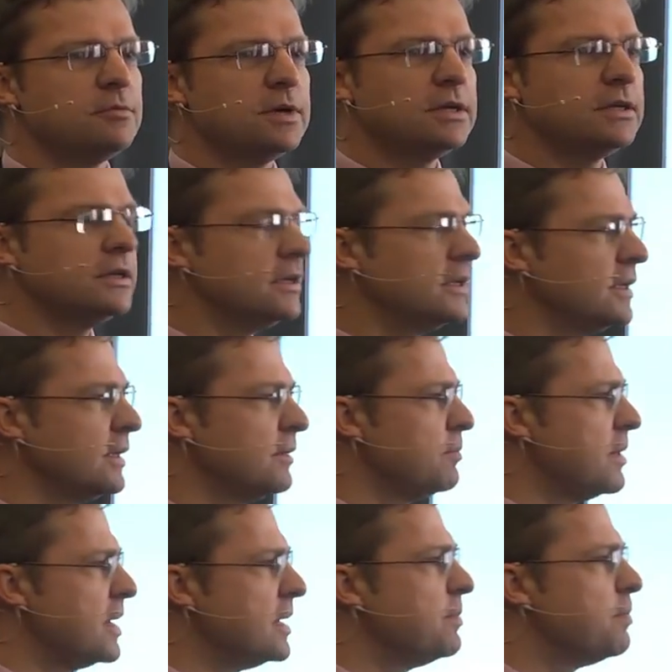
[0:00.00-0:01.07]
Well, in
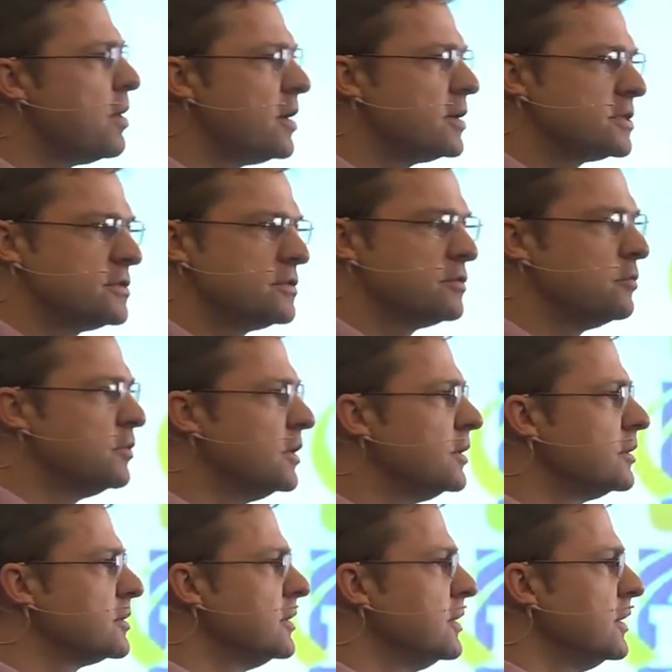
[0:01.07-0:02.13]
many parts of the
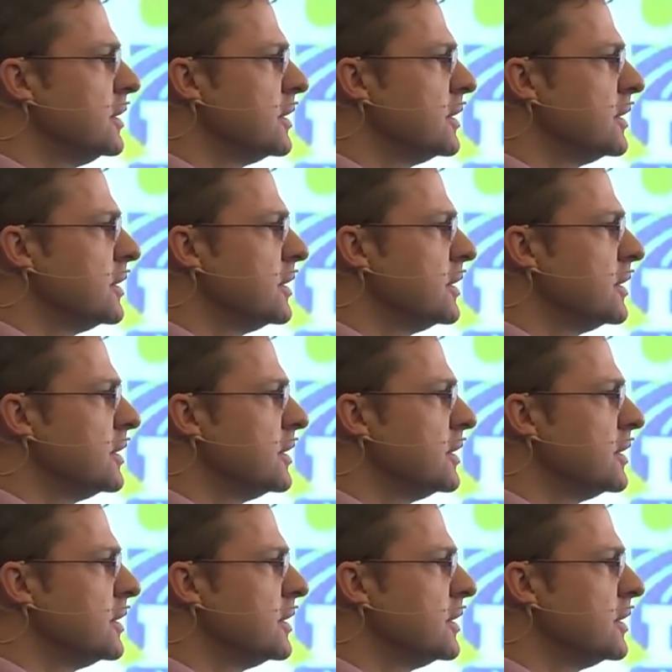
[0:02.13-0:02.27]
world,